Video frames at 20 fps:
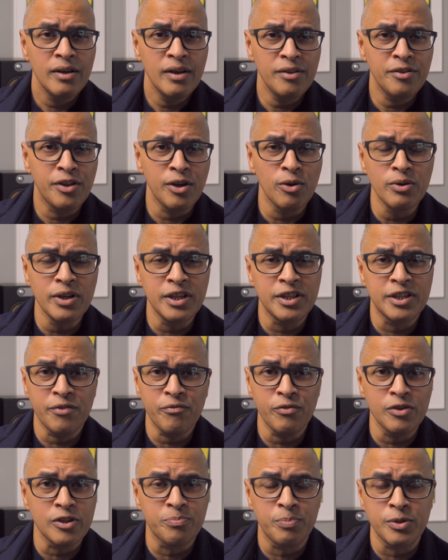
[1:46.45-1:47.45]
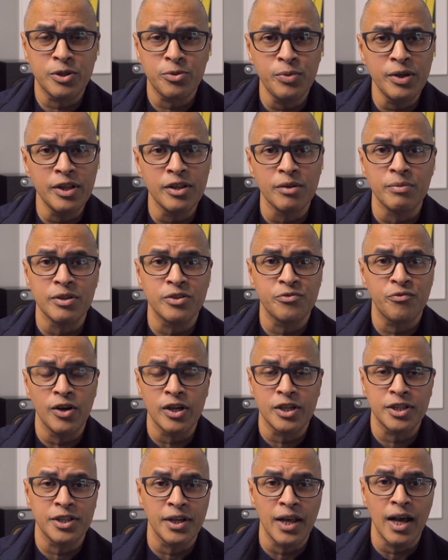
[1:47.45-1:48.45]
The only difference between them is
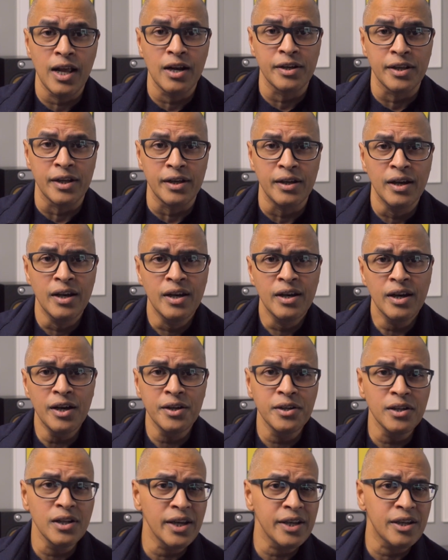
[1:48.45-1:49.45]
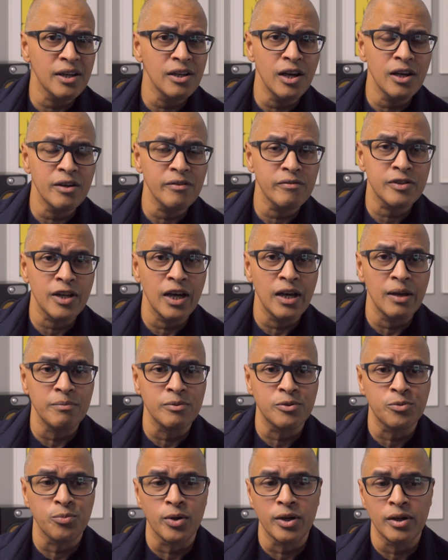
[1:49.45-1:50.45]
functionality, unlike a lot of
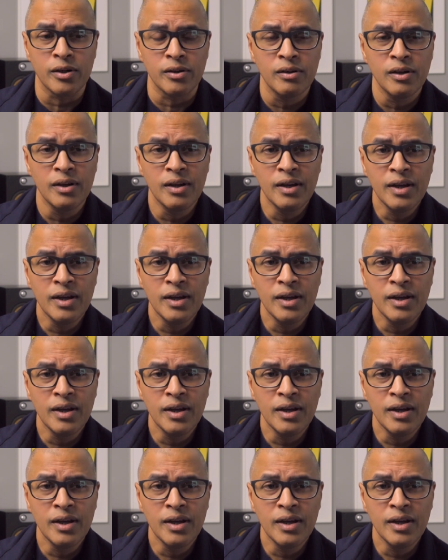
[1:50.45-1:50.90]
times where